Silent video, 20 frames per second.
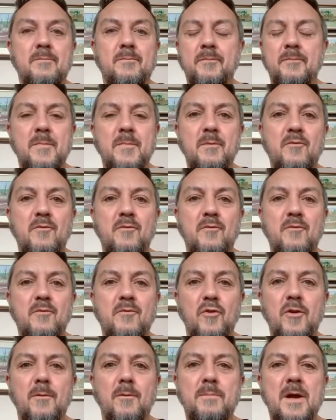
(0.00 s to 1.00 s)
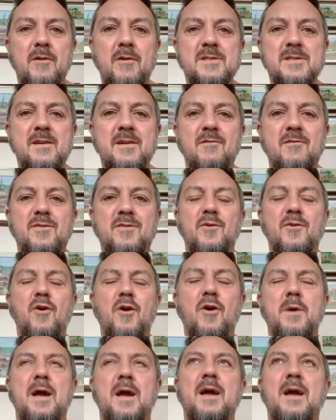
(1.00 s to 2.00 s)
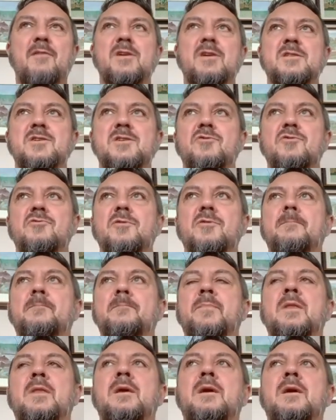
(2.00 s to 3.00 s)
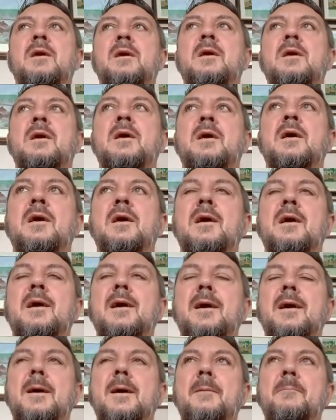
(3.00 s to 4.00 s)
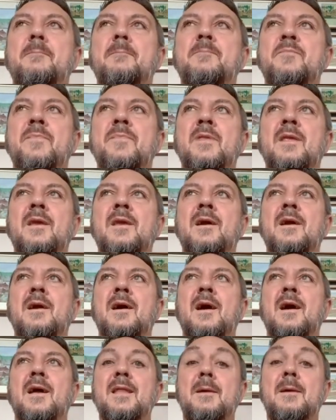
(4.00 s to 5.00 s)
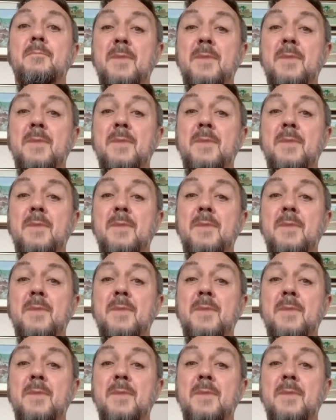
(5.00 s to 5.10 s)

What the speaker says: before your parents ever thought about having children. And that